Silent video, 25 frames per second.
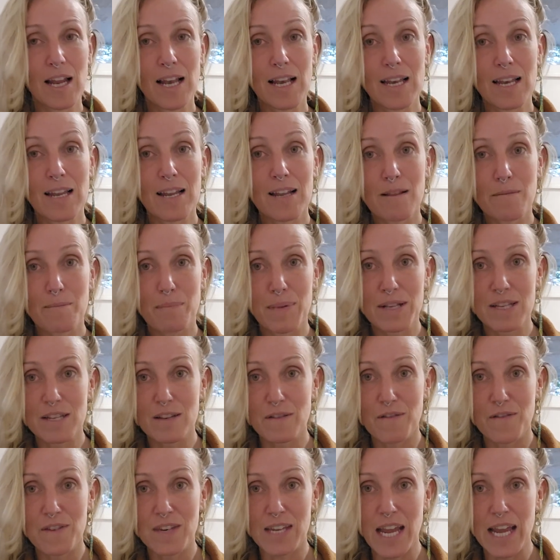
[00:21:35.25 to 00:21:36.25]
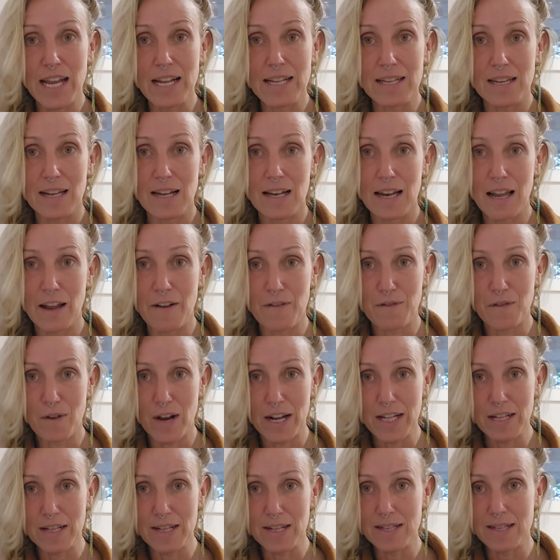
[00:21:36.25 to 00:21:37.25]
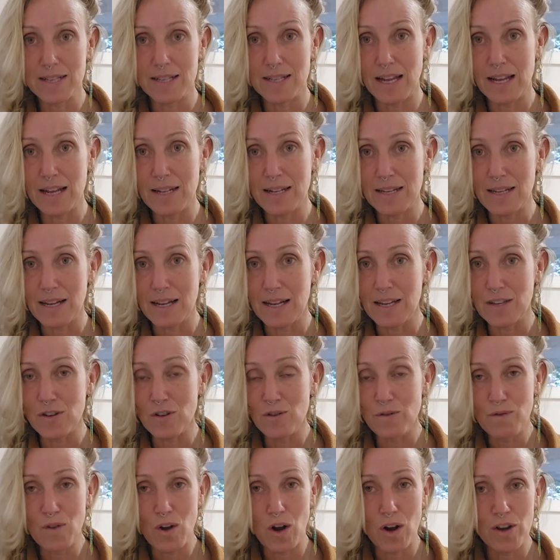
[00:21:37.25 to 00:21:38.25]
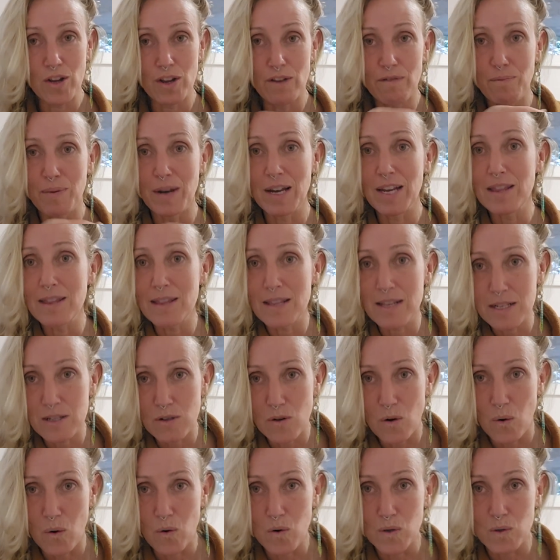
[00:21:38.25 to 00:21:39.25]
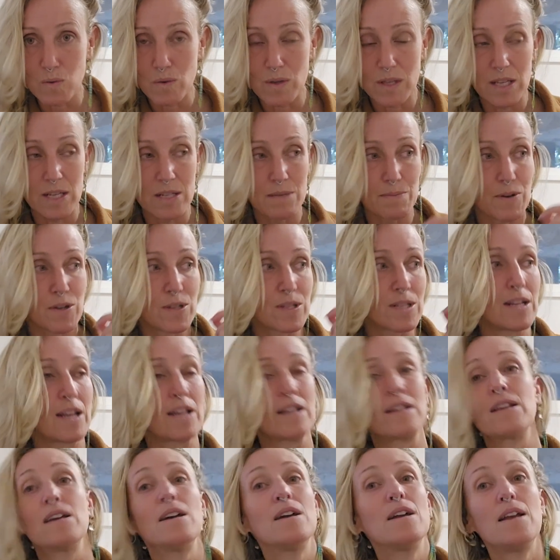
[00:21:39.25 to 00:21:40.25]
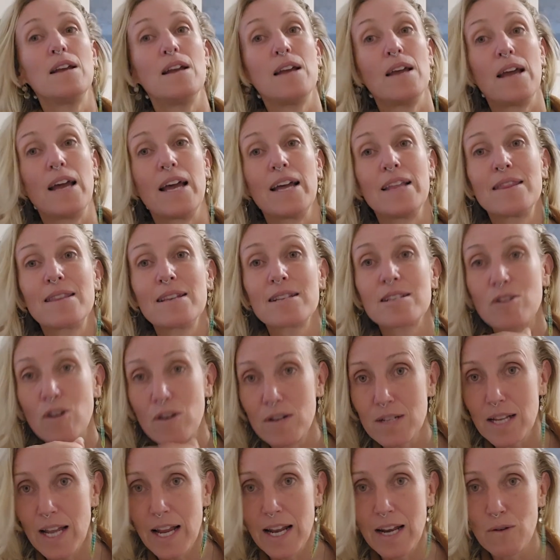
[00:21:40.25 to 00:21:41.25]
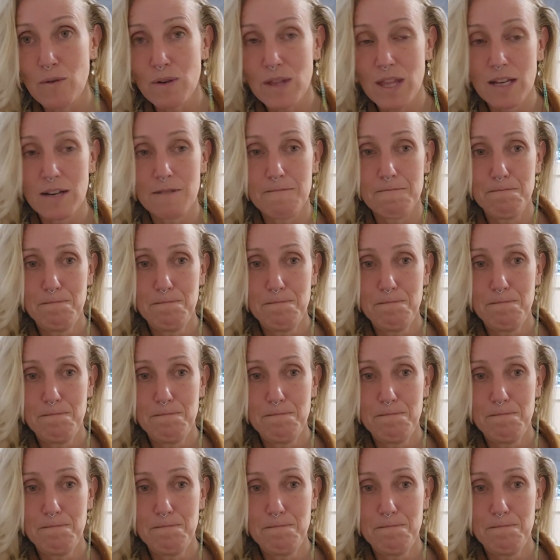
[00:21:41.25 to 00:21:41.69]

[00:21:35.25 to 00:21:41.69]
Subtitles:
little bits of data left, right, and center, and you've been in this course with this person and this container with